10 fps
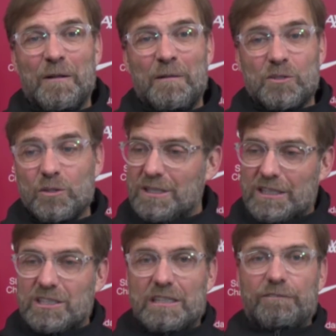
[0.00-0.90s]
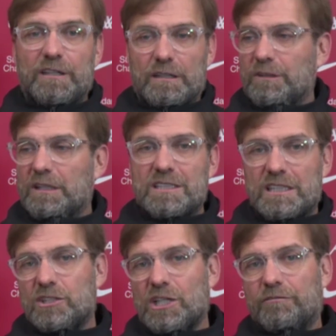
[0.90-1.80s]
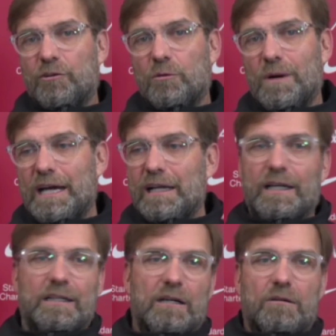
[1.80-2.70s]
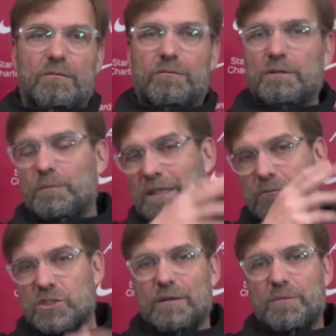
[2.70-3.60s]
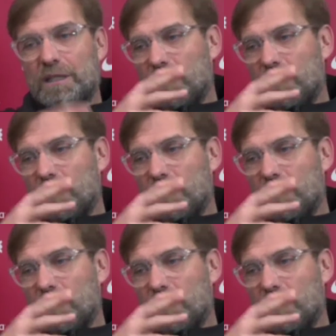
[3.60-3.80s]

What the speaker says: So it's difficult. We didn't see each other for a while, and now we became champion.